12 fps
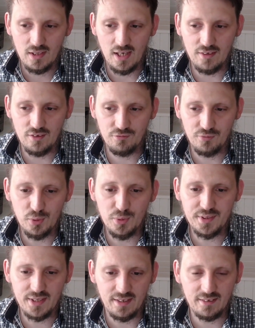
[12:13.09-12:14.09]
and a fuel
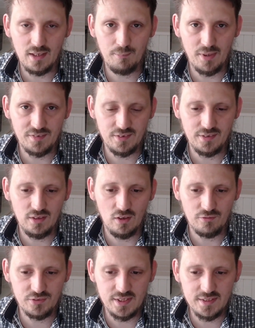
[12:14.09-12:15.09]
tank capacity
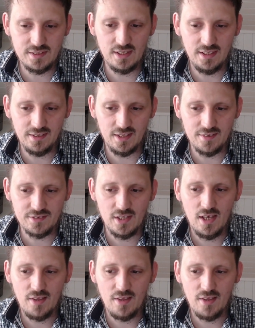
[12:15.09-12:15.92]
of 60 liters,